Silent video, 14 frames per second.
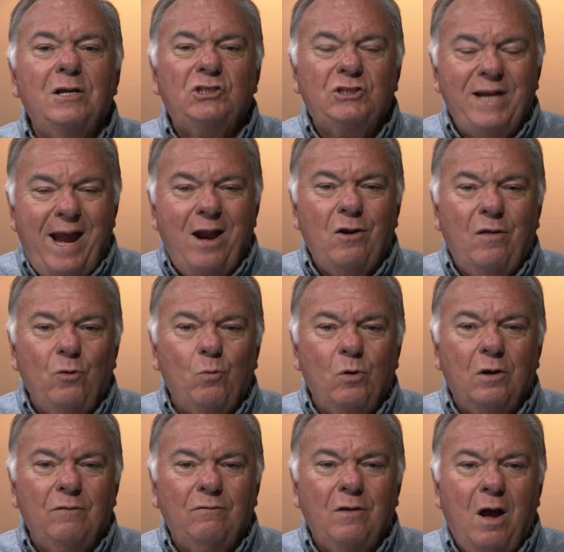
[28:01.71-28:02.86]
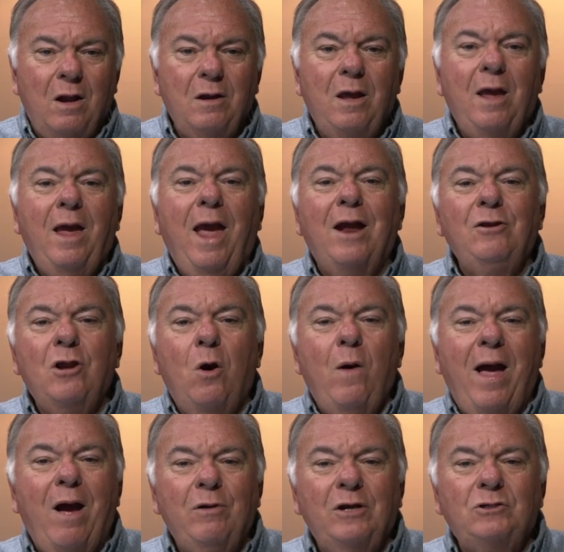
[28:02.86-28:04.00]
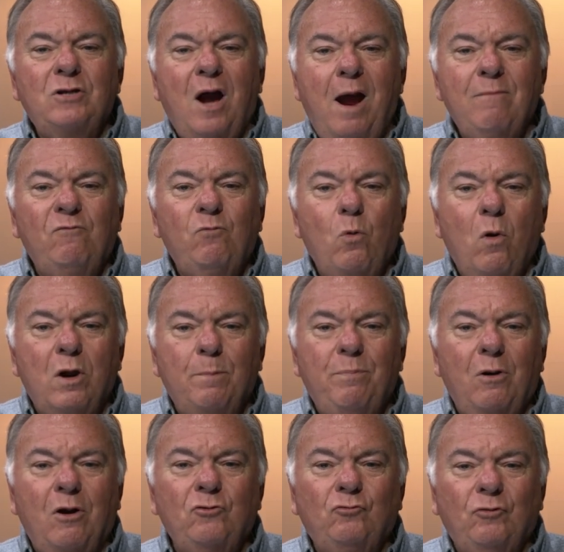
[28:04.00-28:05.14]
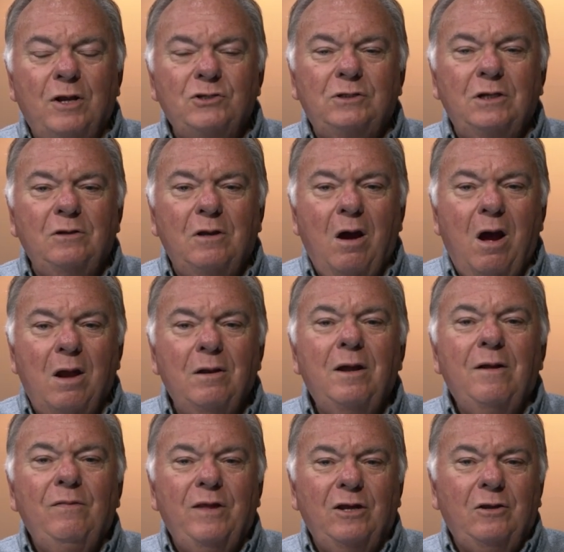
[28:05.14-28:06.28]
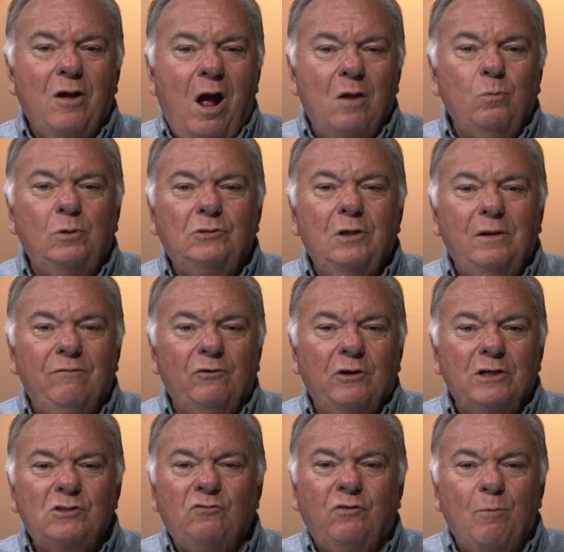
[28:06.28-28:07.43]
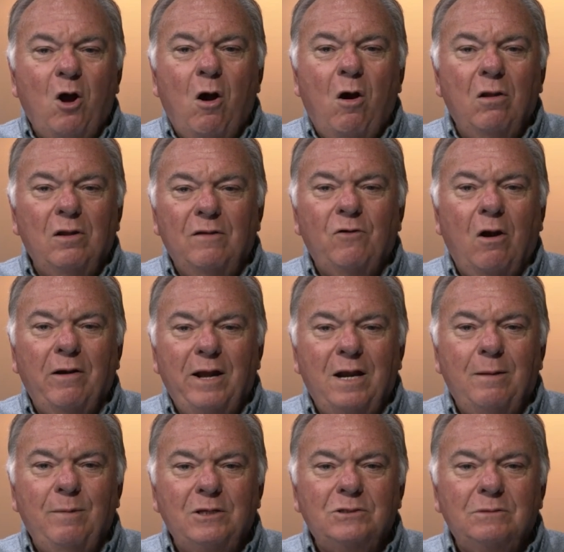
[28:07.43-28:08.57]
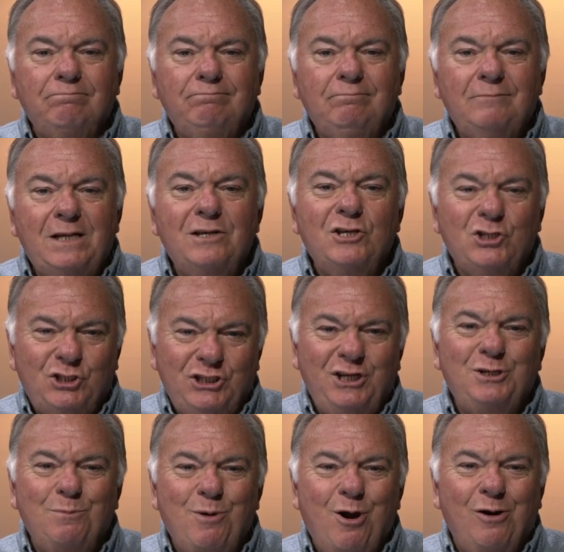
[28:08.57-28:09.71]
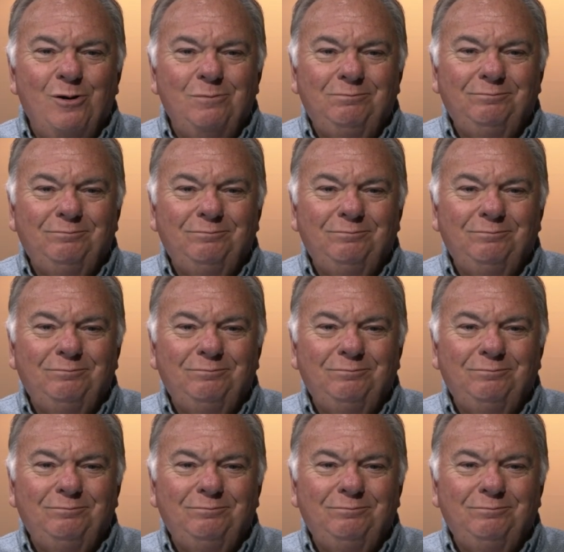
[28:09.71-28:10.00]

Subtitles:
stand on the Word of God, and know how in a time of war to put our trust in God, that God will deliver us from all of our enemies. See you tomorrow.